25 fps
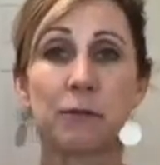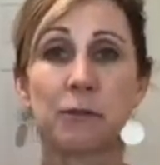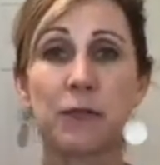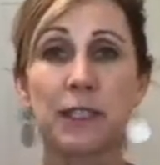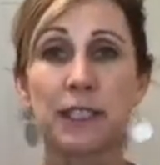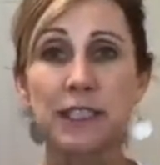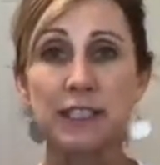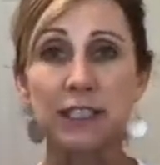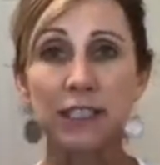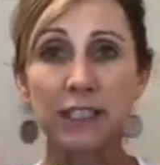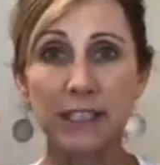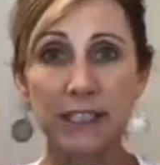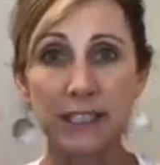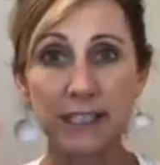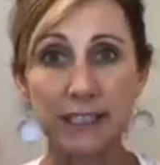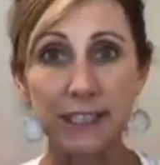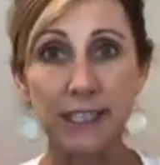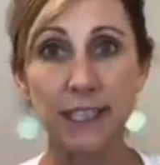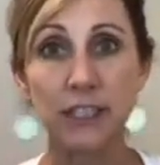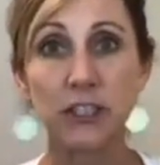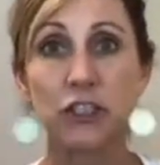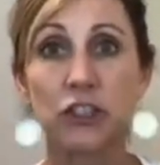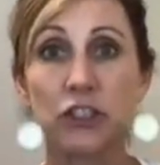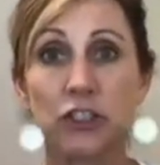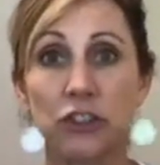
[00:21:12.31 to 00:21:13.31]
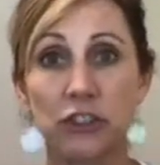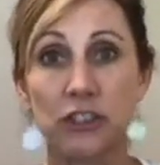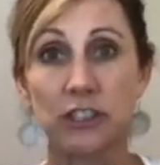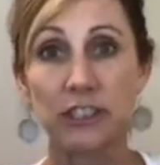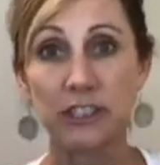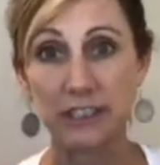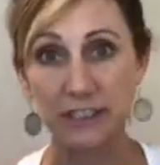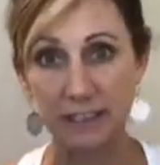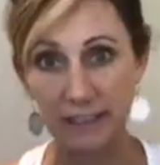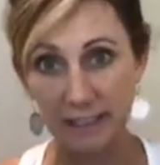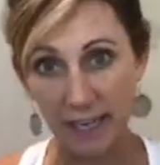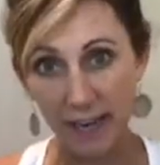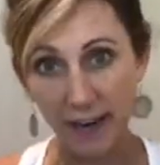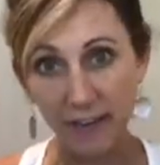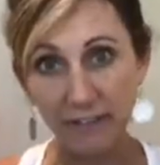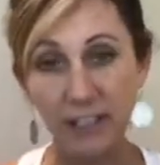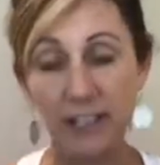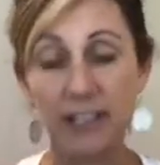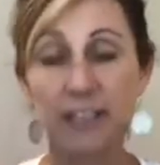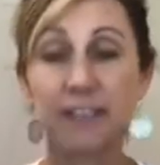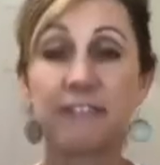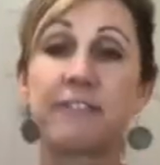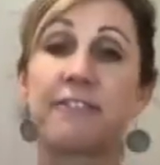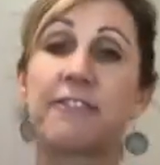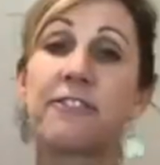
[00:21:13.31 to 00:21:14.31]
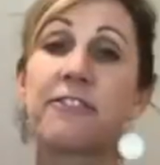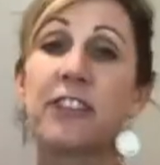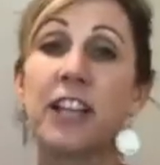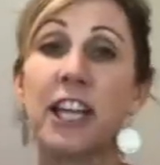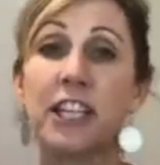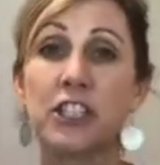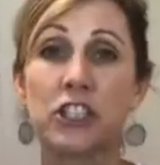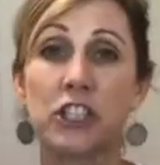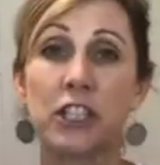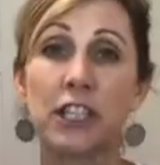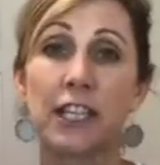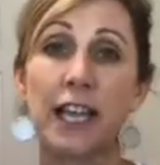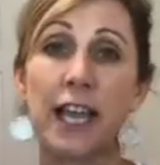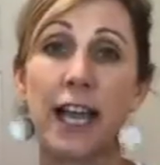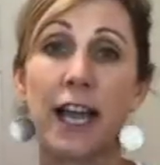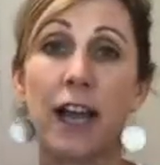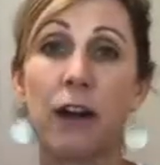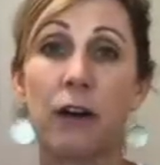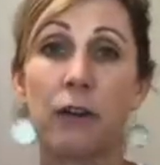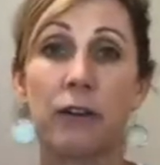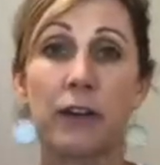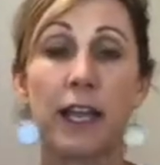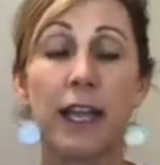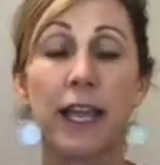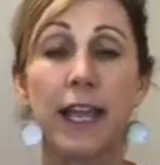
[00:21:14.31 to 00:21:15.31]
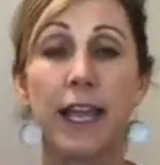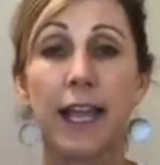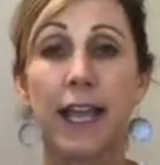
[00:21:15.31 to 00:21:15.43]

really just get your everything flushing out.